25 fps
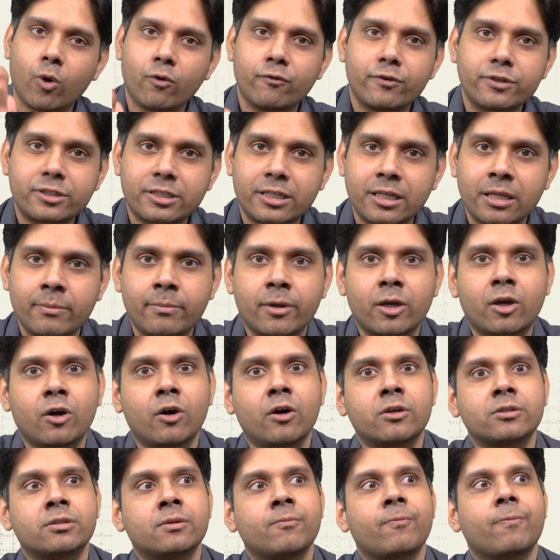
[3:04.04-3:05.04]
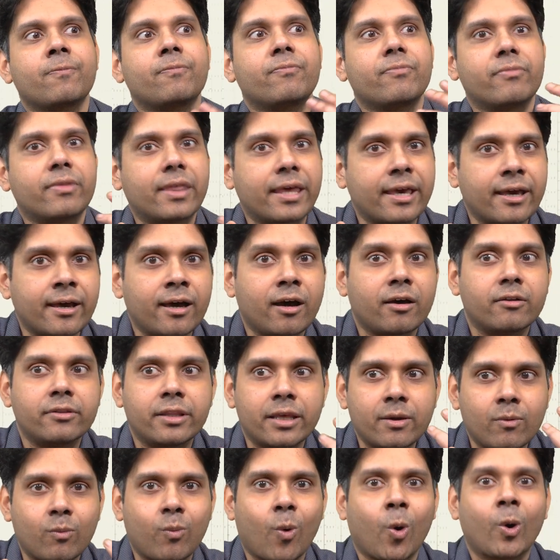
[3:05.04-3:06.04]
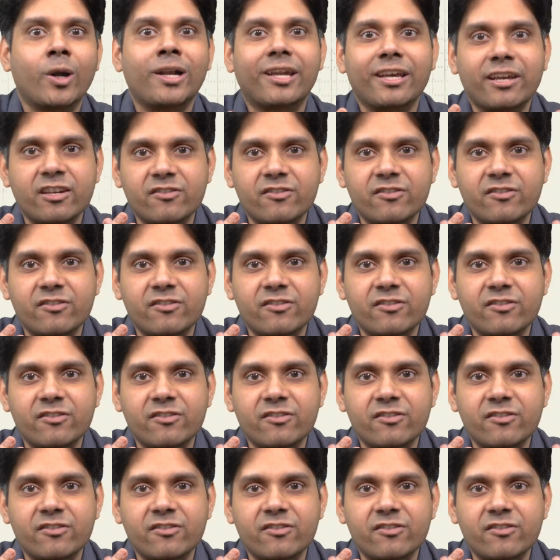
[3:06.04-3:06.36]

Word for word: Obviously, because they want